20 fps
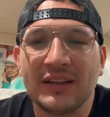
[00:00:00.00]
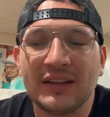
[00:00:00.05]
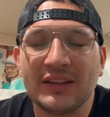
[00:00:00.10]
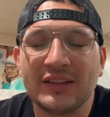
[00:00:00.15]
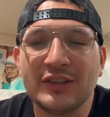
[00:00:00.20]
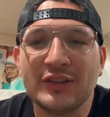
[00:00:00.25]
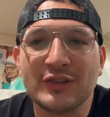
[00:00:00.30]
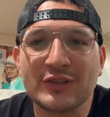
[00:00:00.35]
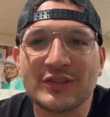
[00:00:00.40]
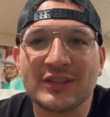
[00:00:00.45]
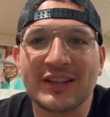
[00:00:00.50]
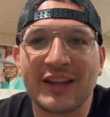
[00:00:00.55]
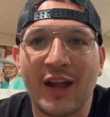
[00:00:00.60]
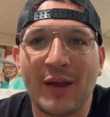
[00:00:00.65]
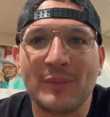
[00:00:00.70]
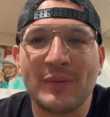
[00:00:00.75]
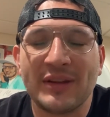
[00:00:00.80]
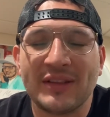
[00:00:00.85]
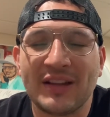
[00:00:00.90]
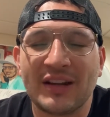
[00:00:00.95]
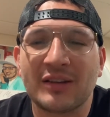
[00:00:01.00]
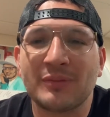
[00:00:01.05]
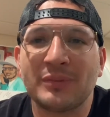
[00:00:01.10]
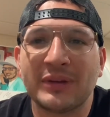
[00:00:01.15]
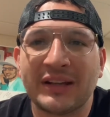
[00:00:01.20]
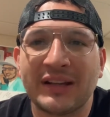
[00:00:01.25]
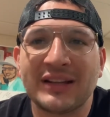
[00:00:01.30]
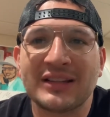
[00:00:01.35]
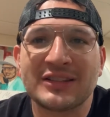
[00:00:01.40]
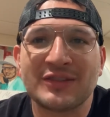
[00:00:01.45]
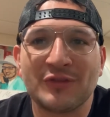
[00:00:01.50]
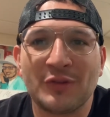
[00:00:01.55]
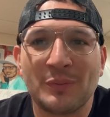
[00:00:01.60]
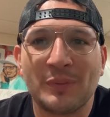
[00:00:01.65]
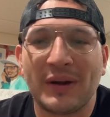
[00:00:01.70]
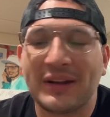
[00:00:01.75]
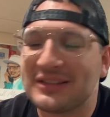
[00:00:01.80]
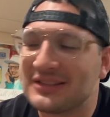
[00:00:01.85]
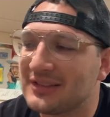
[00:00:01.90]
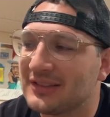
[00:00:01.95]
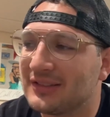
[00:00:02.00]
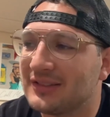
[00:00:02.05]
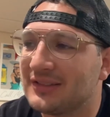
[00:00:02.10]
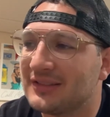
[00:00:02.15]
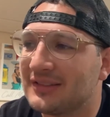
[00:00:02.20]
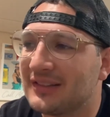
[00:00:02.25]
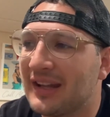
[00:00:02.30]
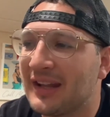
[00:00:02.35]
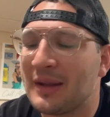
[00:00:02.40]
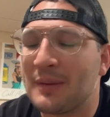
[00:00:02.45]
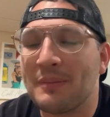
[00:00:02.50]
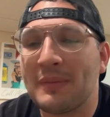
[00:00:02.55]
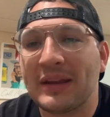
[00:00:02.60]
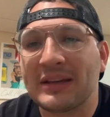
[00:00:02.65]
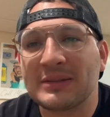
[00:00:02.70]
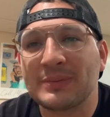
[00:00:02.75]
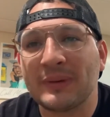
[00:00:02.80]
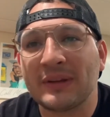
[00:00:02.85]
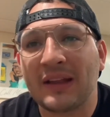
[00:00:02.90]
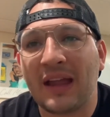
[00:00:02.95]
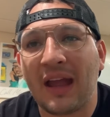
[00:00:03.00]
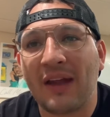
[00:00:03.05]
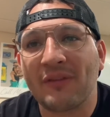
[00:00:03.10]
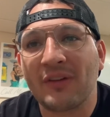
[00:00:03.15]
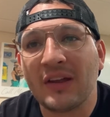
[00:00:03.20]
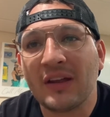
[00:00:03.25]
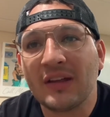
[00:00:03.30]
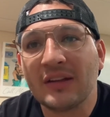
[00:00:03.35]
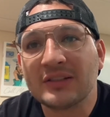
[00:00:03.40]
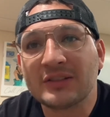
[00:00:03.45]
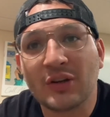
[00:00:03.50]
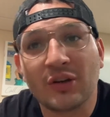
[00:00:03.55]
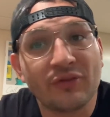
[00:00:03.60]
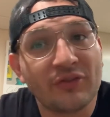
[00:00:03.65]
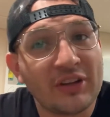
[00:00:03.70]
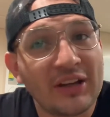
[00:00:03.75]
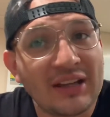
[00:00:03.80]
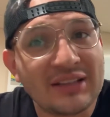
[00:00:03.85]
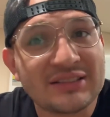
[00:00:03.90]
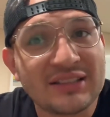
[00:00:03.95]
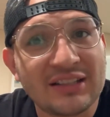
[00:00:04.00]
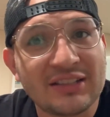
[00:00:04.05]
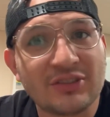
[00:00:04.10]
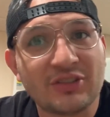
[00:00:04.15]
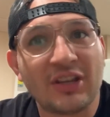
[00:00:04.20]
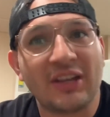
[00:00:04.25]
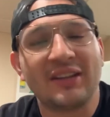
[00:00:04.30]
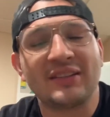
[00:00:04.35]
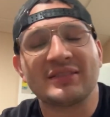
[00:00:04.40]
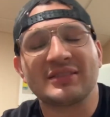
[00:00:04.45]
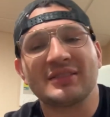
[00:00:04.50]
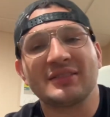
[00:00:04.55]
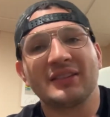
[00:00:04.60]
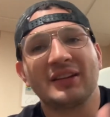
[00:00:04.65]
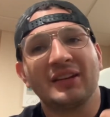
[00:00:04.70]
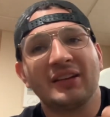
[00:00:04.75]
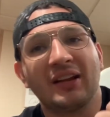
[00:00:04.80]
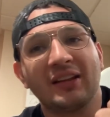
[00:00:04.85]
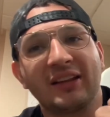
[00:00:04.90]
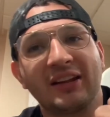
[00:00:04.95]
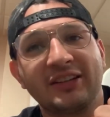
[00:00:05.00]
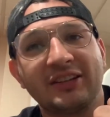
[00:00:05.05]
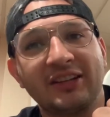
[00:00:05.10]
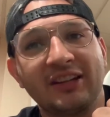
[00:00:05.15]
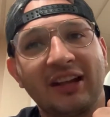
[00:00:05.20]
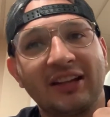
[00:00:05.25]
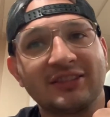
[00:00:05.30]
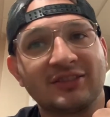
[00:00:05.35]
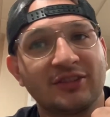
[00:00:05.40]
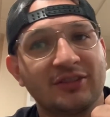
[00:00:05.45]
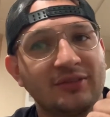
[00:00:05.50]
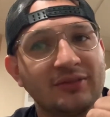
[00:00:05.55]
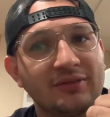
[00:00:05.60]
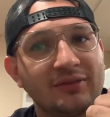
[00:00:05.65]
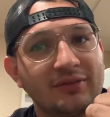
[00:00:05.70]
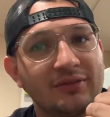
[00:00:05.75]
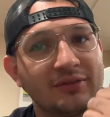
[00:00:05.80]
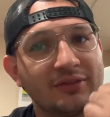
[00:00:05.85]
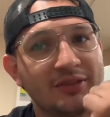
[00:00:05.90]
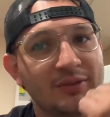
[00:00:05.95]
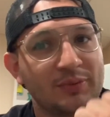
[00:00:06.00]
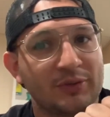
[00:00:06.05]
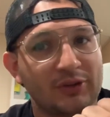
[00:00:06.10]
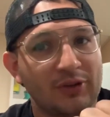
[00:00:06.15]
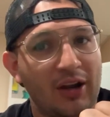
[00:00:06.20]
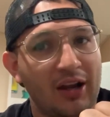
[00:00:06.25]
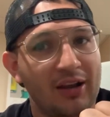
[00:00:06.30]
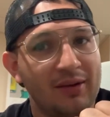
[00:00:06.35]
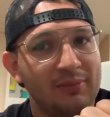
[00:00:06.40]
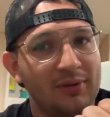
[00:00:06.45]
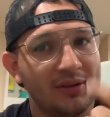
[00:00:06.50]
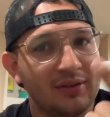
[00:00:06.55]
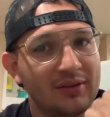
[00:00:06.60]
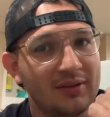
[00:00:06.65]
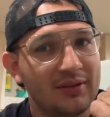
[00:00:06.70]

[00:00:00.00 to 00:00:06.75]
Usually I'm in there because of a bicycle, and it makes me laugh. So if you guys get a chance, I'd like you guys to subscribe,